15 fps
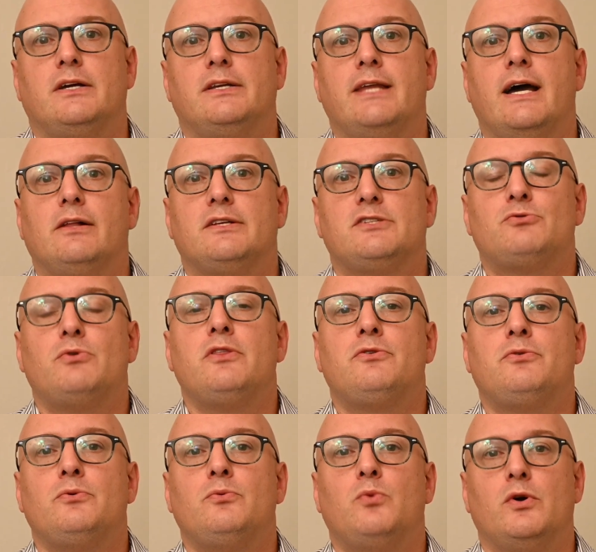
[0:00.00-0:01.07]
Now let's run
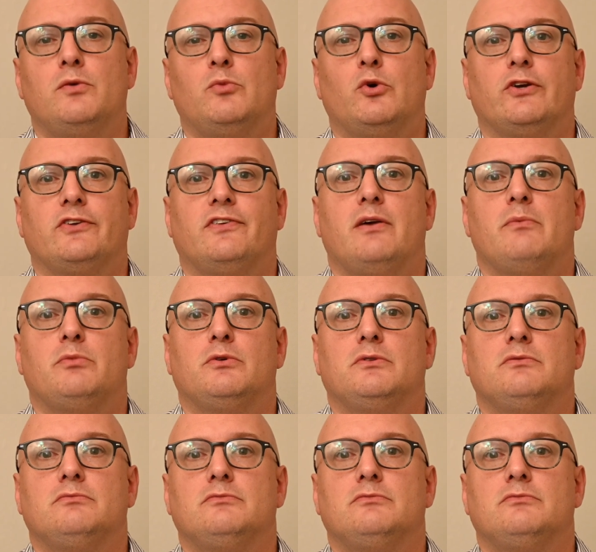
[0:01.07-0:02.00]
through one more example.